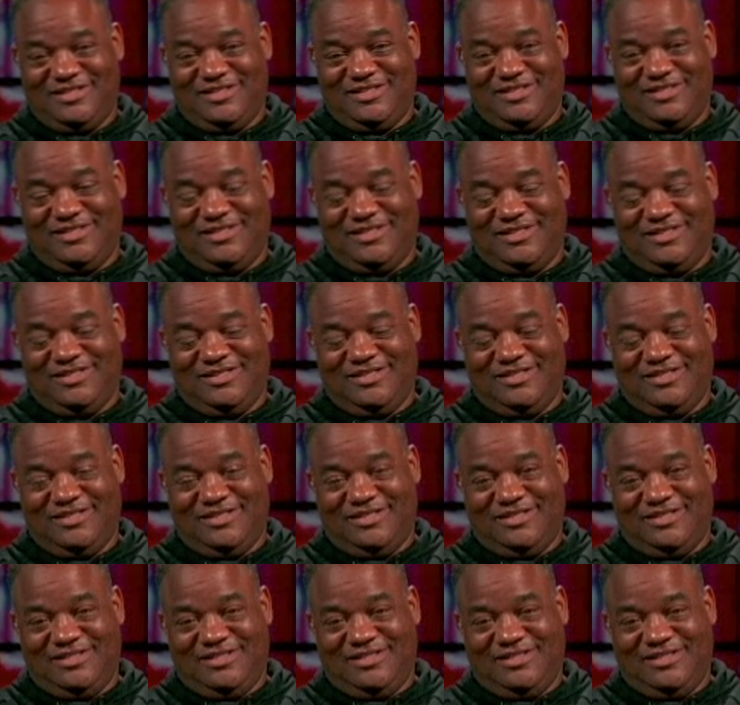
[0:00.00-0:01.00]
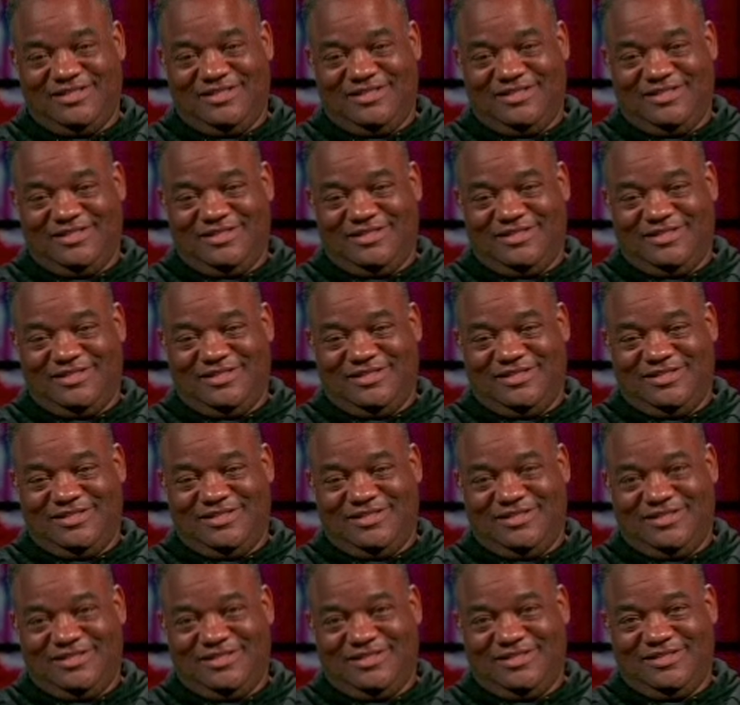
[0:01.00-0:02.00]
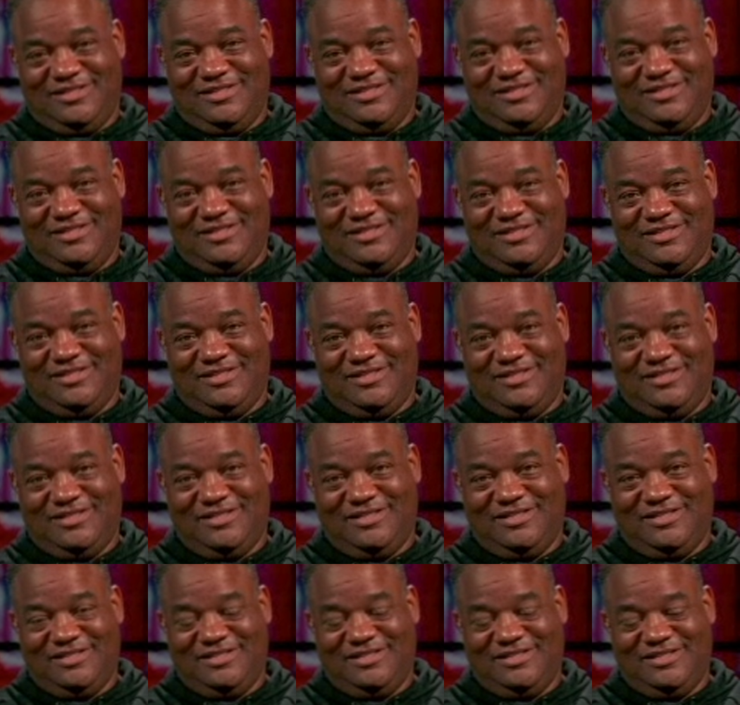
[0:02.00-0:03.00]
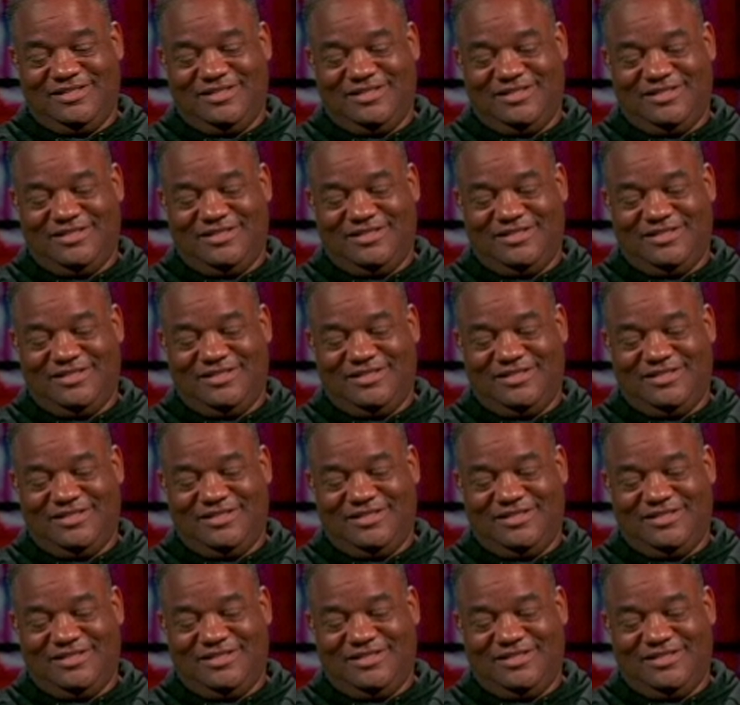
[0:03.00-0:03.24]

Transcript: (not speaking)